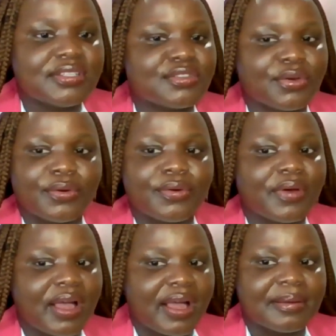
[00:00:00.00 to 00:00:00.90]
So
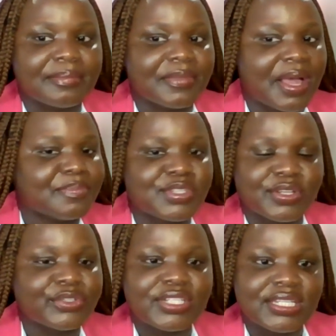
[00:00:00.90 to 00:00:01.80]

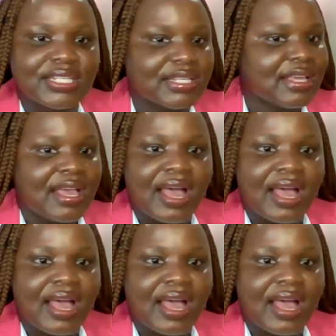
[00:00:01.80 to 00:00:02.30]
absolutely.